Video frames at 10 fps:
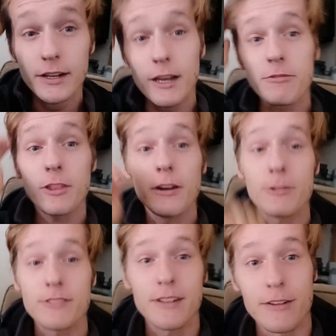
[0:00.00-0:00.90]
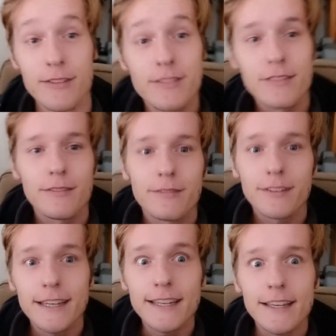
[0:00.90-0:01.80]
If you thought I was serious,
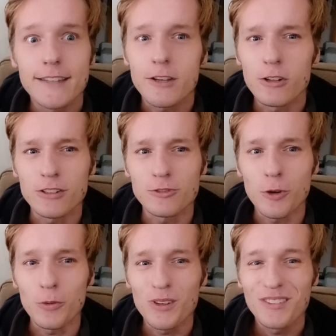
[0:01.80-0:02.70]
it's called a joke.